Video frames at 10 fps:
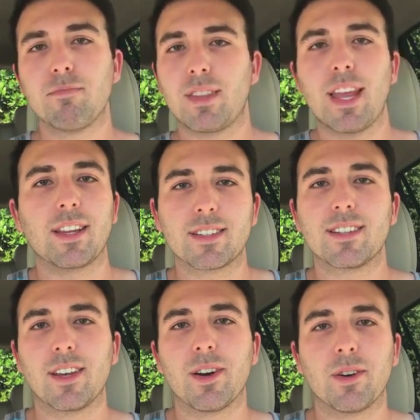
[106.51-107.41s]
Thanks
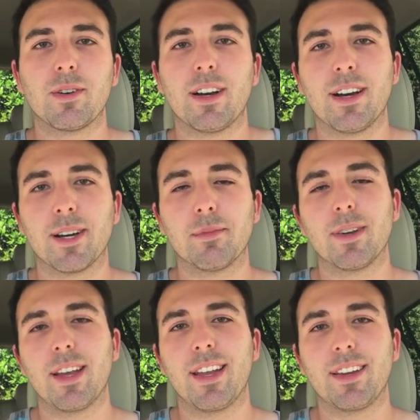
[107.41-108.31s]
though.
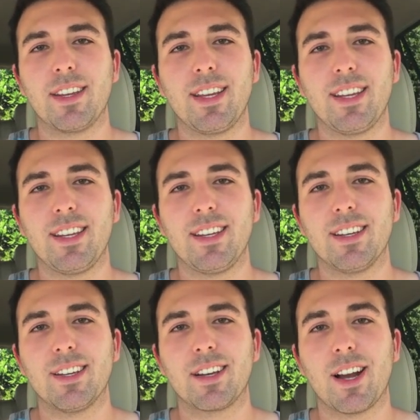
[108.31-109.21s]
And
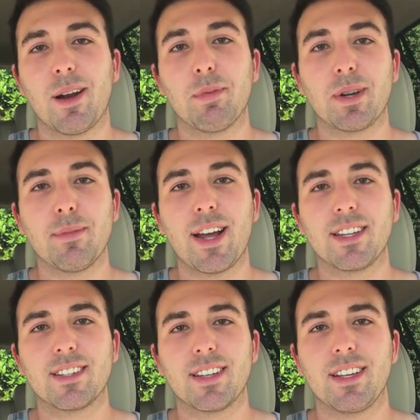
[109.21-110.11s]
he got pretty mad.
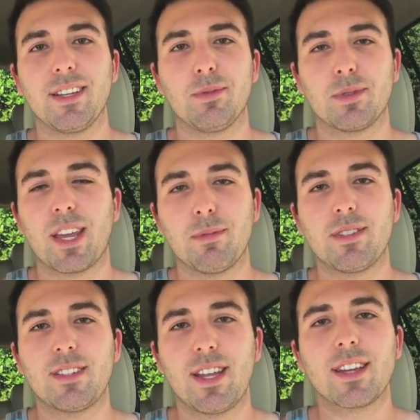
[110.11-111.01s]
He
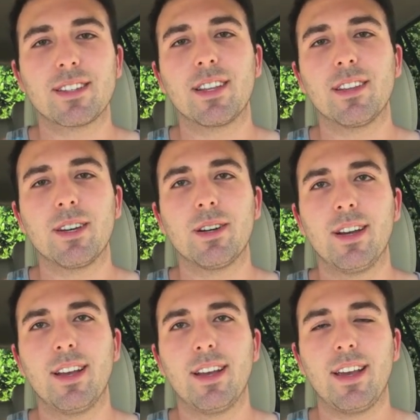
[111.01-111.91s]
kept texting though,
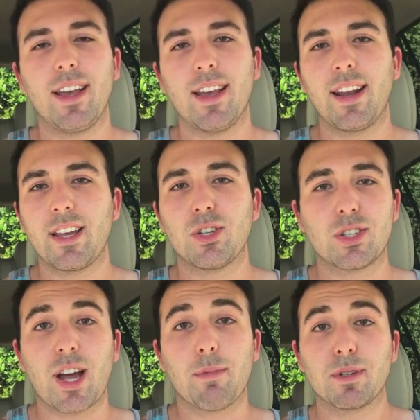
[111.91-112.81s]
and I just
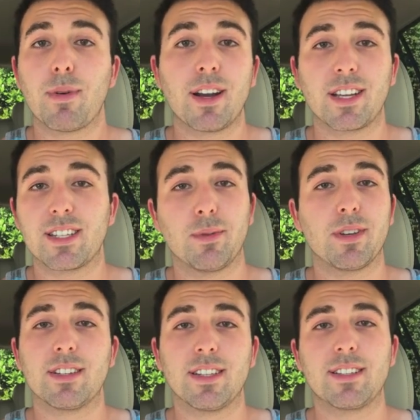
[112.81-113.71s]
stopped responding because he
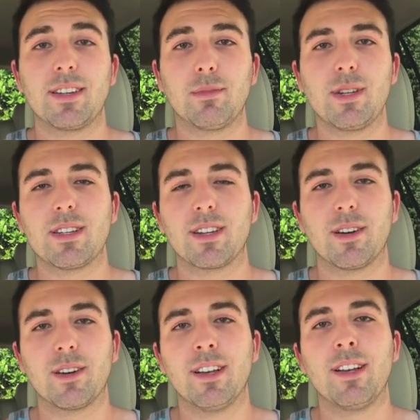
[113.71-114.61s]
wasn't listening to me.
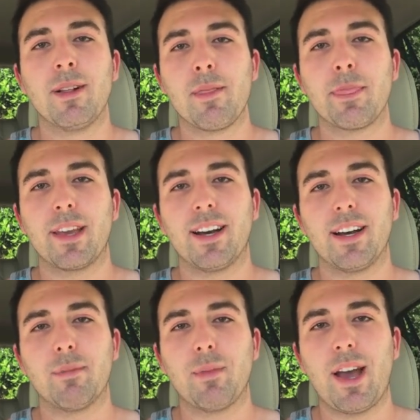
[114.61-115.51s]
So
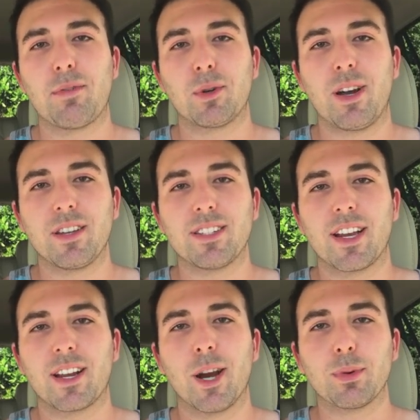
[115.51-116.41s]
after a while, he's
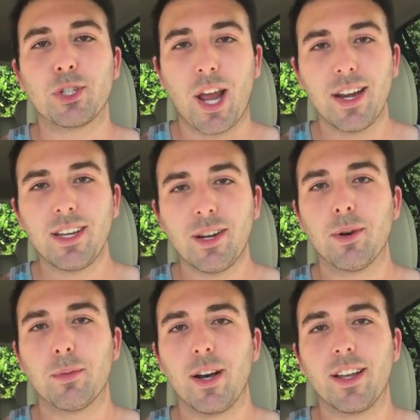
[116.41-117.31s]
like, "Are we chatting here or
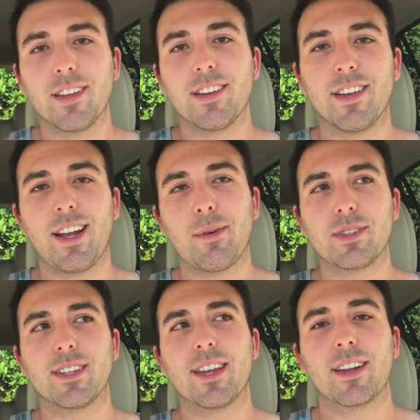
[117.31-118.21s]
what?" And I
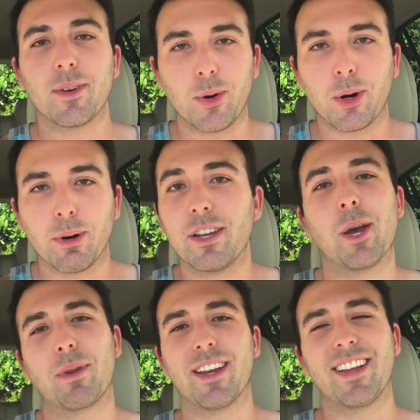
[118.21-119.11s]
was like, "Or what?" No,
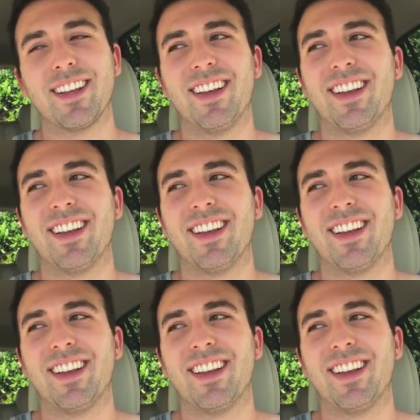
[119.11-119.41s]
I'm kidding.